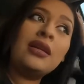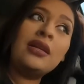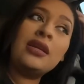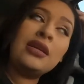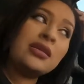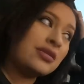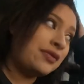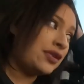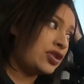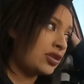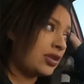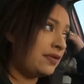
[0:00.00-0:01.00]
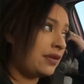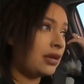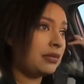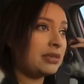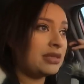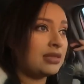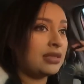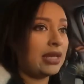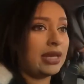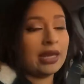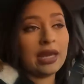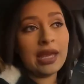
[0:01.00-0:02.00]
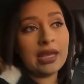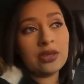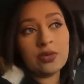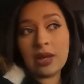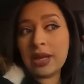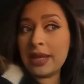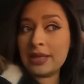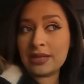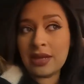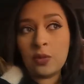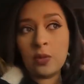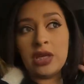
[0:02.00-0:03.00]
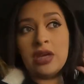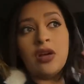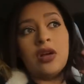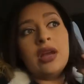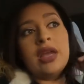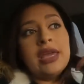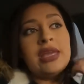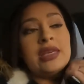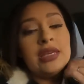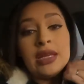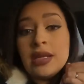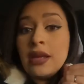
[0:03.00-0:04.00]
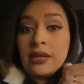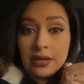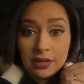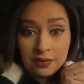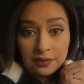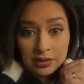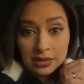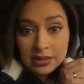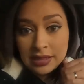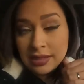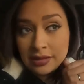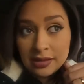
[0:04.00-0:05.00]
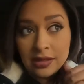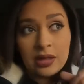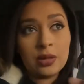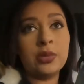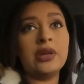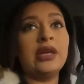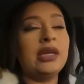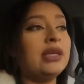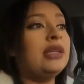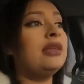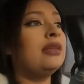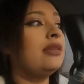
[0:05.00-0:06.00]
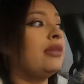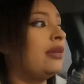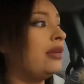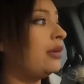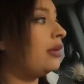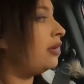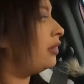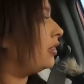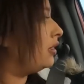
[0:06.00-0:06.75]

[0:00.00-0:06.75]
It is officially Vlogmas Day 8, you guys, and we are hanging the fuck in there. We're hanging in there.